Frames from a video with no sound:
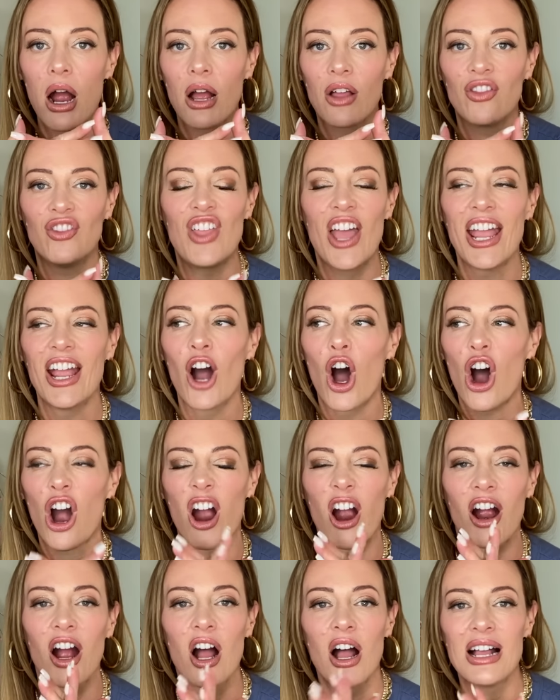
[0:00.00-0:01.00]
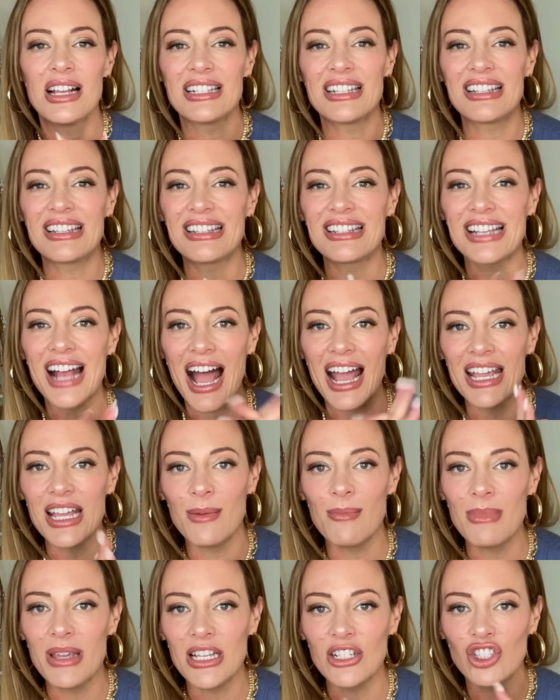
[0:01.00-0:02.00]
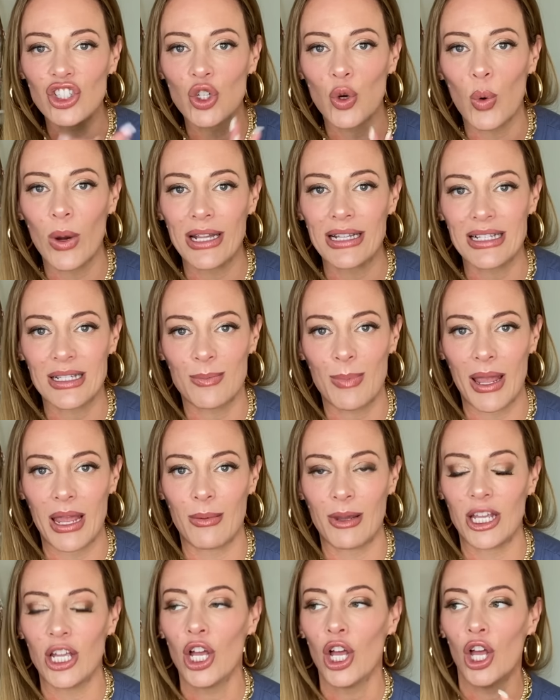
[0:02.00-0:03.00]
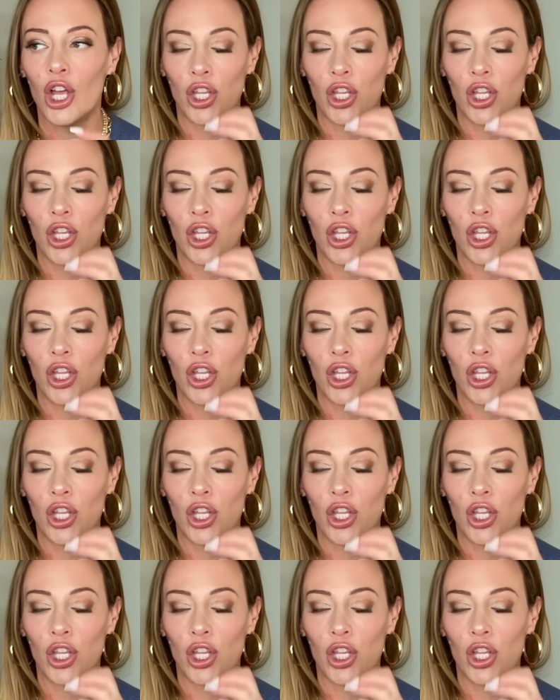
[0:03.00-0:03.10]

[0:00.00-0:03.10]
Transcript: they are Siamese twins, baby.